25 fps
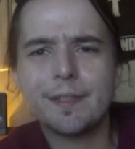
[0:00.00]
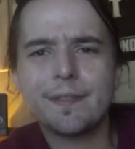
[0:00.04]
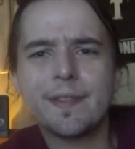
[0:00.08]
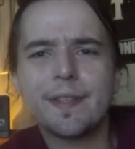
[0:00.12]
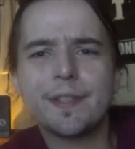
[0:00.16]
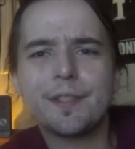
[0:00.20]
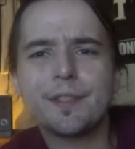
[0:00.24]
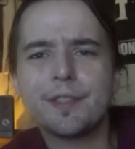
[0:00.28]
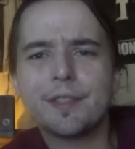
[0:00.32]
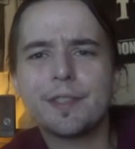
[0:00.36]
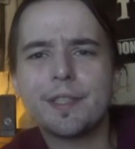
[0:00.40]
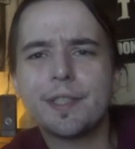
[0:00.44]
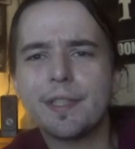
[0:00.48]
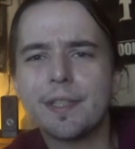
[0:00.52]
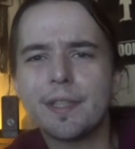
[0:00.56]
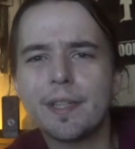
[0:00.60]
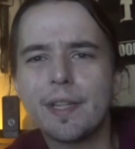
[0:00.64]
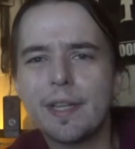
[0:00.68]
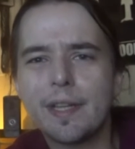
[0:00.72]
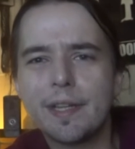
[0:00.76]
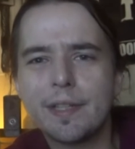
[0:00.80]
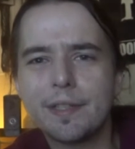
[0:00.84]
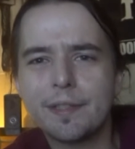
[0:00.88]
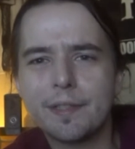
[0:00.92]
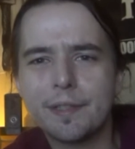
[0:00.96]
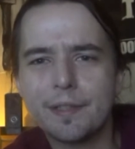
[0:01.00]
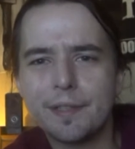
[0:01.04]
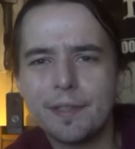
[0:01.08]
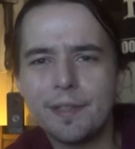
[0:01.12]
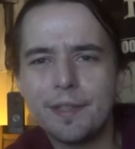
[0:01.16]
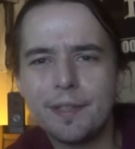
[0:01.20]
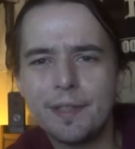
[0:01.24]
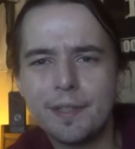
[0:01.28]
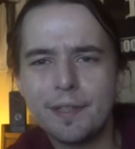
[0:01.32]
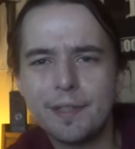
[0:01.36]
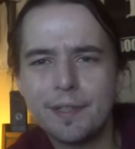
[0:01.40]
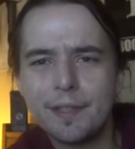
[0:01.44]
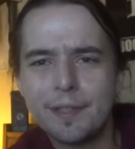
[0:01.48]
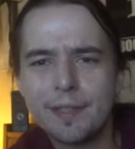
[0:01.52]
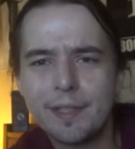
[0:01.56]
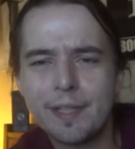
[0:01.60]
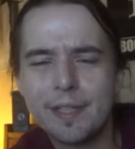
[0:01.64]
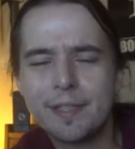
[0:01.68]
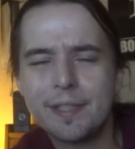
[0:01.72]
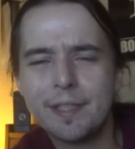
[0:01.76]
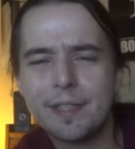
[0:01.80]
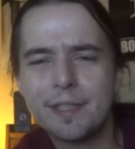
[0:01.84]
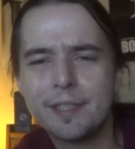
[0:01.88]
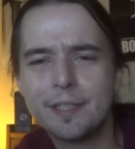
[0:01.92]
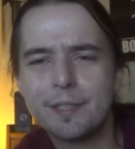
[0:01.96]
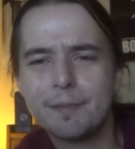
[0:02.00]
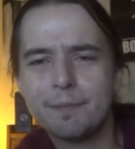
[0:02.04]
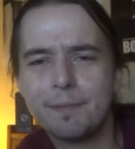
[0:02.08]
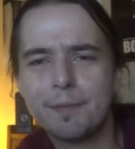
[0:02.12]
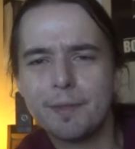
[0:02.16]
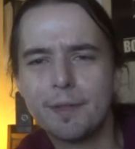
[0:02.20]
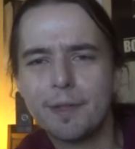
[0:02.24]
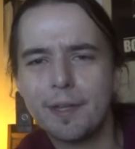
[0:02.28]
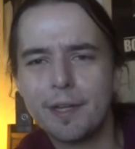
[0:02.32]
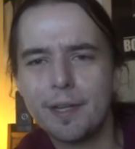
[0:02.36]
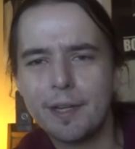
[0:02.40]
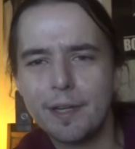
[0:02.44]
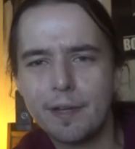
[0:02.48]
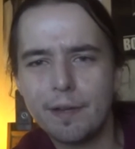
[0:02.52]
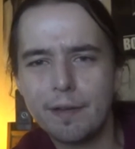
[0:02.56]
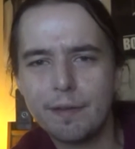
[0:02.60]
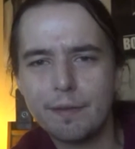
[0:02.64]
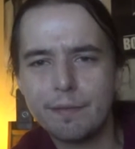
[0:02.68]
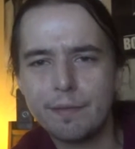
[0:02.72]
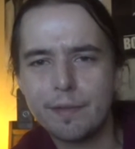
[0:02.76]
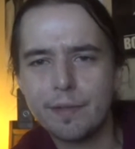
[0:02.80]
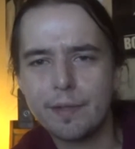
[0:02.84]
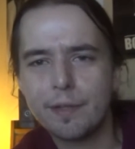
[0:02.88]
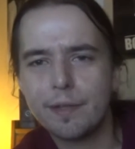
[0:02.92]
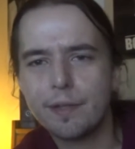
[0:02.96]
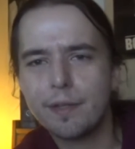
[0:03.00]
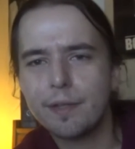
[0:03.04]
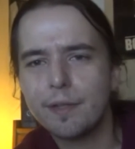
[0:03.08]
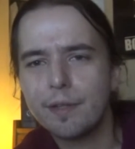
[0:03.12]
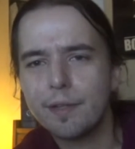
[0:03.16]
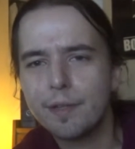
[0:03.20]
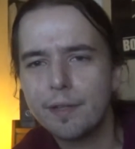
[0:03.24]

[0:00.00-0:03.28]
if they just did the Lantern. They teased him forever.